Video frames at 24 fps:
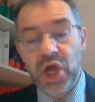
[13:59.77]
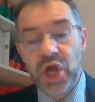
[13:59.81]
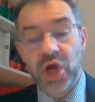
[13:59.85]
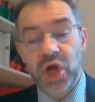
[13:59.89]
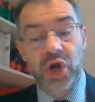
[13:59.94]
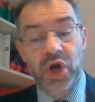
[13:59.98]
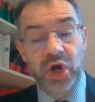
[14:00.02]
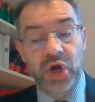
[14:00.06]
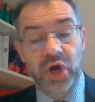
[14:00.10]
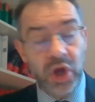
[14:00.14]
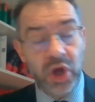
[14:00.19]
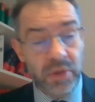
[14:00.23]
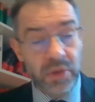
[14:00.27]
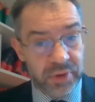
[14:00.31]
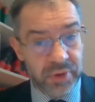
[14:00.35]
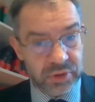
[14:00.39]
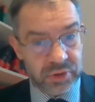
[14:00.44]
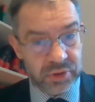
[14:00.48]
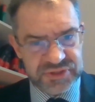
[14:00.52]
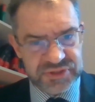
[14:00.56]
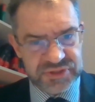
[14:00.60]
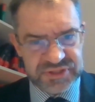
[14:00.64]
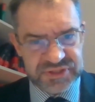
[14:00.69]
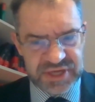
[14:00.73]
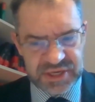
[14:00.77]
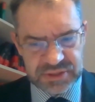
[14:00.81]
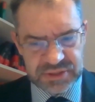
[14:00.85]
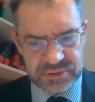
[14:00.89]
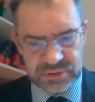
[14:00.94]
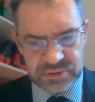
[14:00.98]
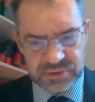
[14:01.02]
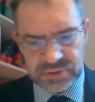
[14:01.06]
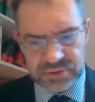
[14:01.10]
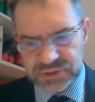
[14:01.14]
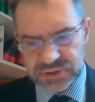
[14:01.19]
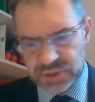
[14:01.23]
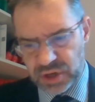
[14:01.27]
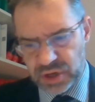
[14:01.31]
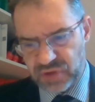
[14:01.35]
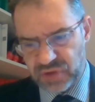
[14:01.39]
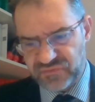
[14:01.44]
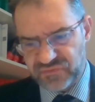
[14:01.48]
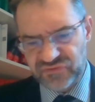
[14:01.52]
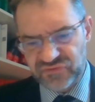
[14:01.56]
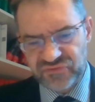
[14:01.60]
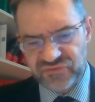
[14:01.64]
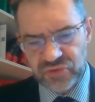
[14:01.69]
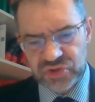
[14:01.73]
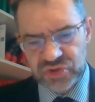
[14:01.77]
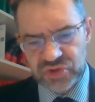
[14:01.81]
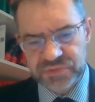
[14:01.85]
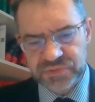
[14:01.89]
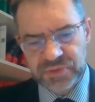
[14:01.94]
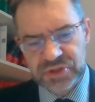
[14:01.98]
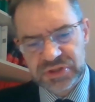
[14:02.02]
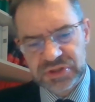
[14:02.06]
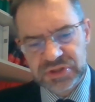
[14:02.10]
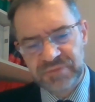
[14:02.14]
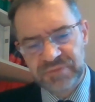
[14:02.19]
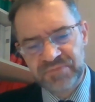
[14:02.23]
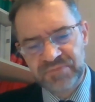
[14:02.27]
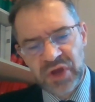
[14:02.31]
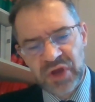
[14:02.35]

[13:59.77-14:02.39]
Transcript: global standards of enforcement